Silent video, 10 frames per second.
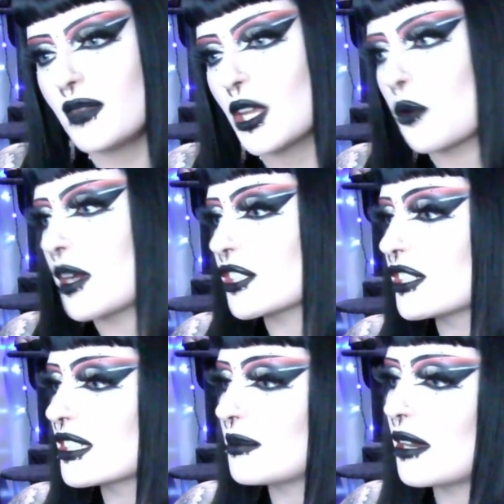
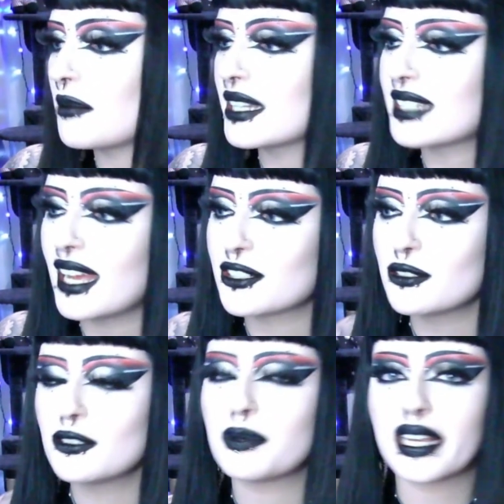questions about my
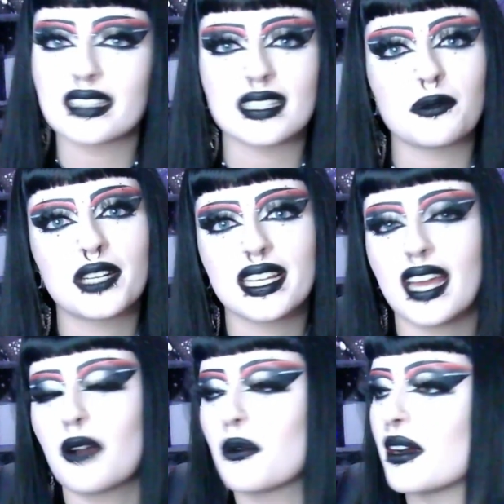tattoos because they want to
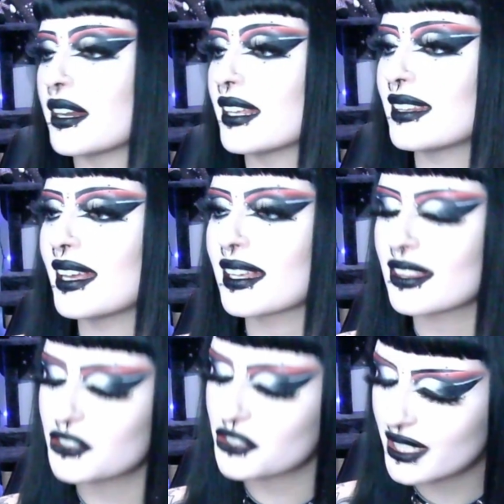get one. And, like,
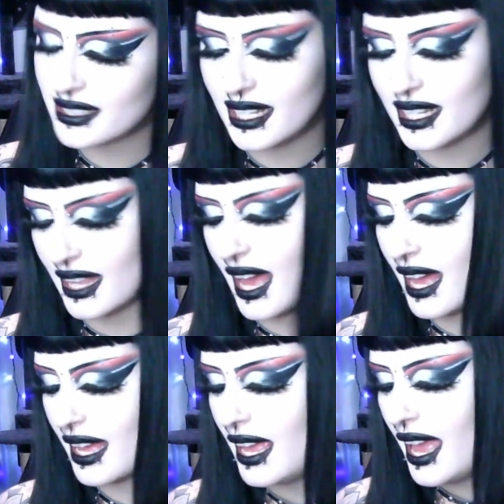there's things like that.